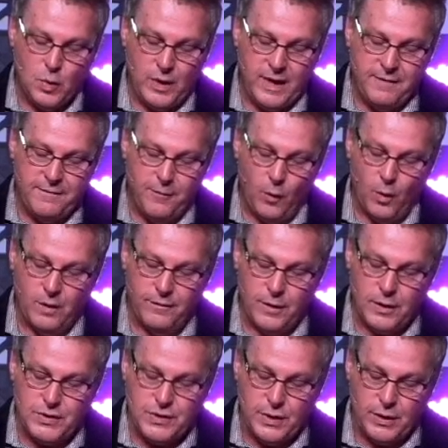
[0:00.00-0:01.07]
24,
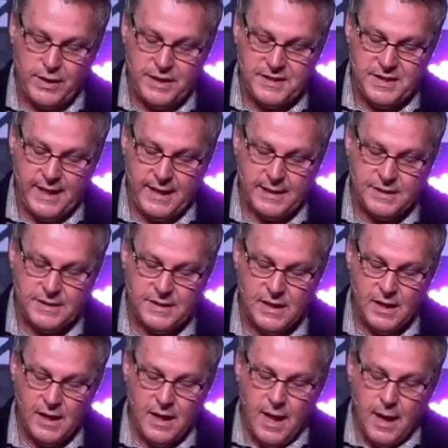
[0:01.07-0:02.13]
verse 36.
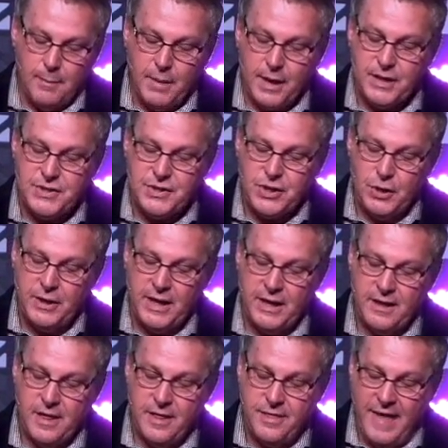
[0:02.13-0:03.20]
But
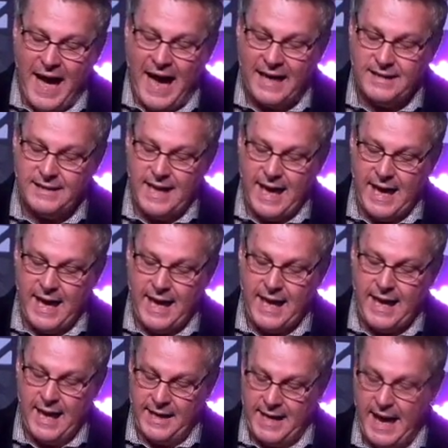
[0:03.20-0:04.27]
concerning that
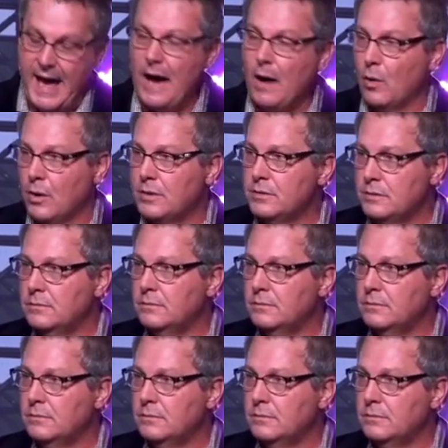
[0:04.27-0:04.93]
day and hour,